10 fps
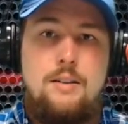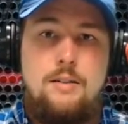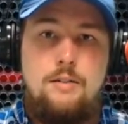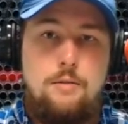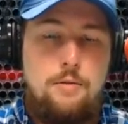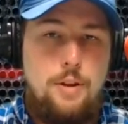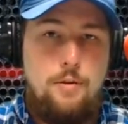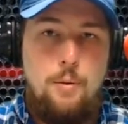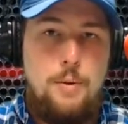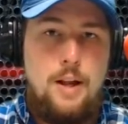The
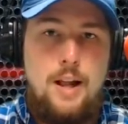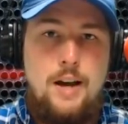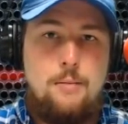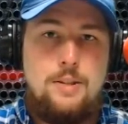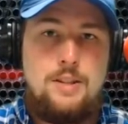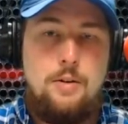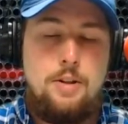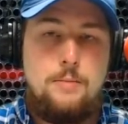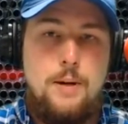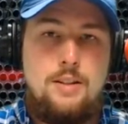Full Metal Alchemist
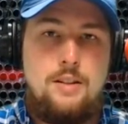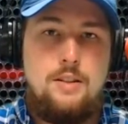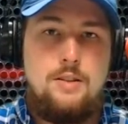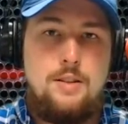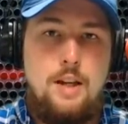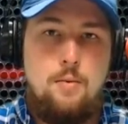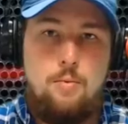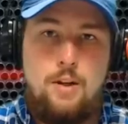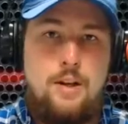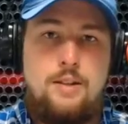series basically just said,
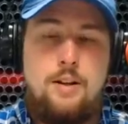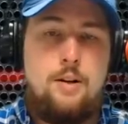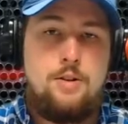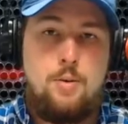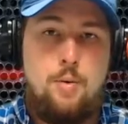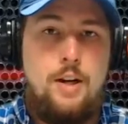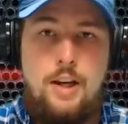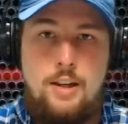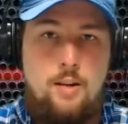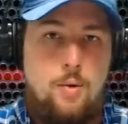we're going to tell our story
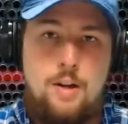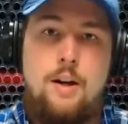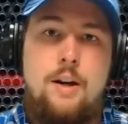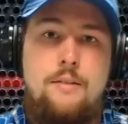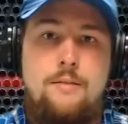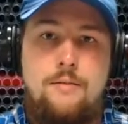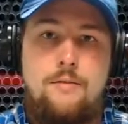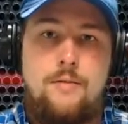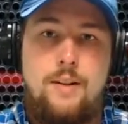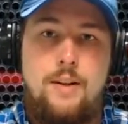and then we're done.
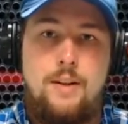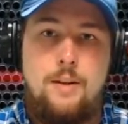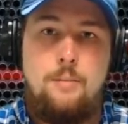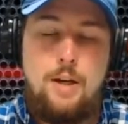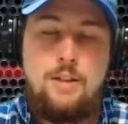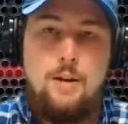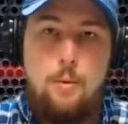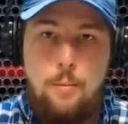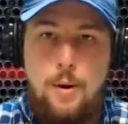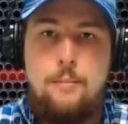Because they
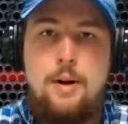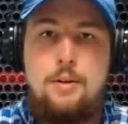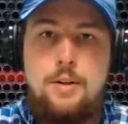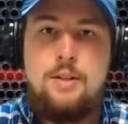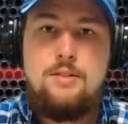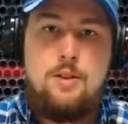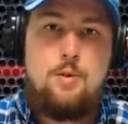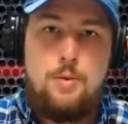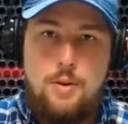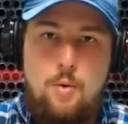were primarily
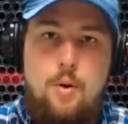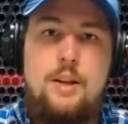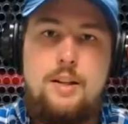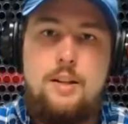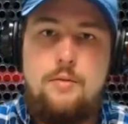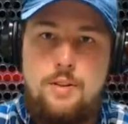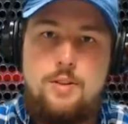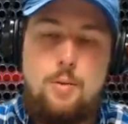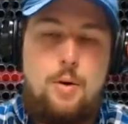concerned with the quality of the story